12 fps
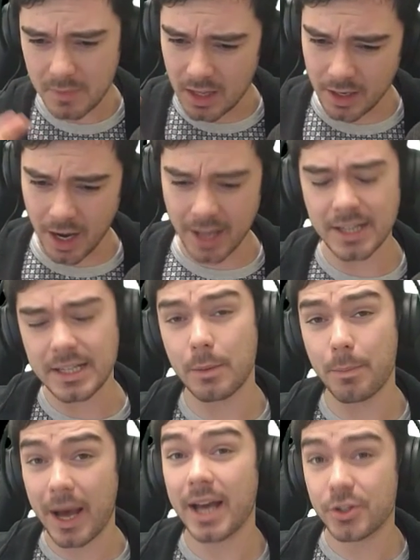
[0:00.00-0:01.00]
kind of did a
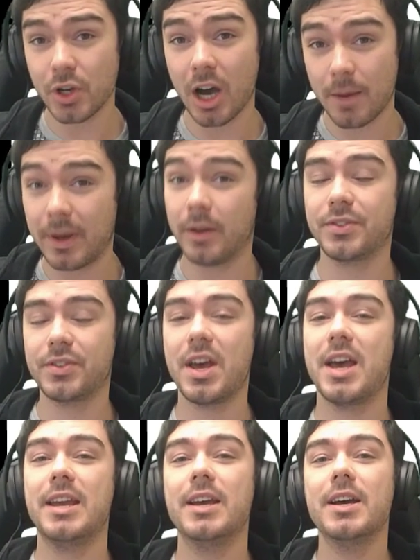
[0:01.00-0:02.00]
bad job, I'll
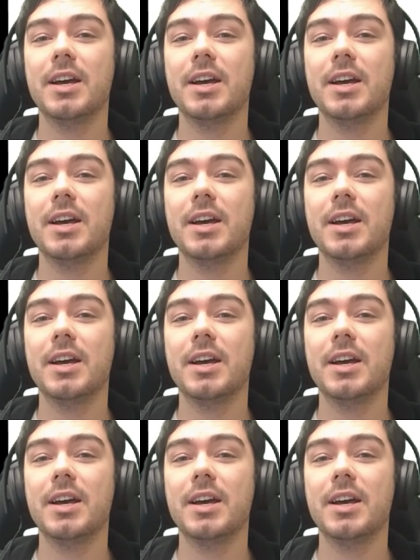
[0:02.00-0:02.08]
say,